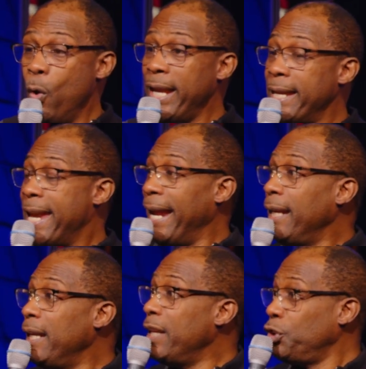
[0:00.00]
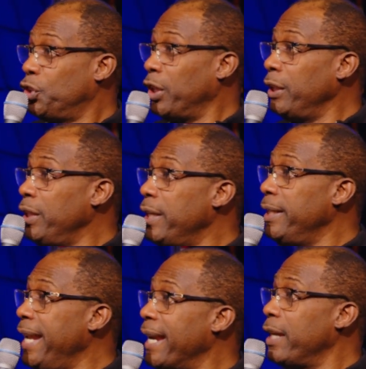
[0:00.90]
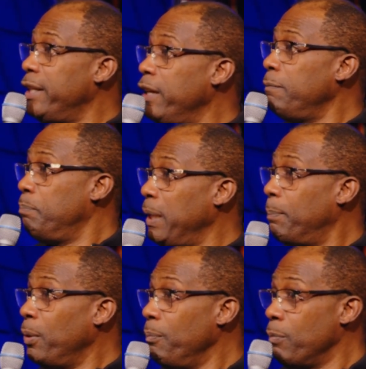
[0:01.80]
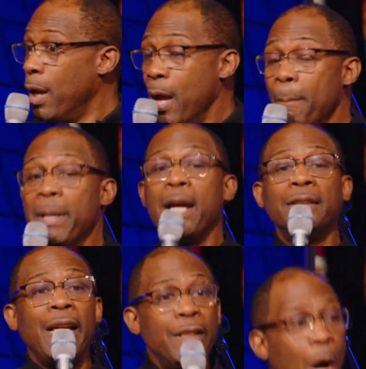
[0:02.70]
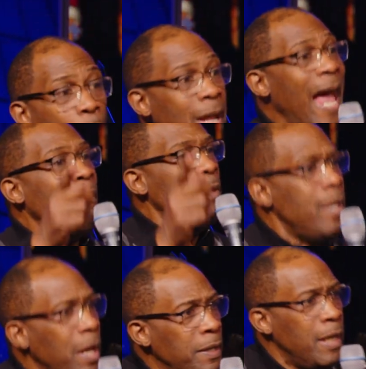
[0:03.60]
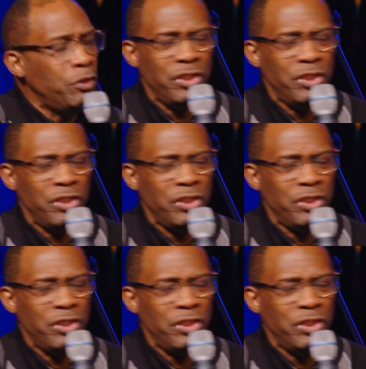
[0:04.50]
We can't listen to negative people because they don't have nothing to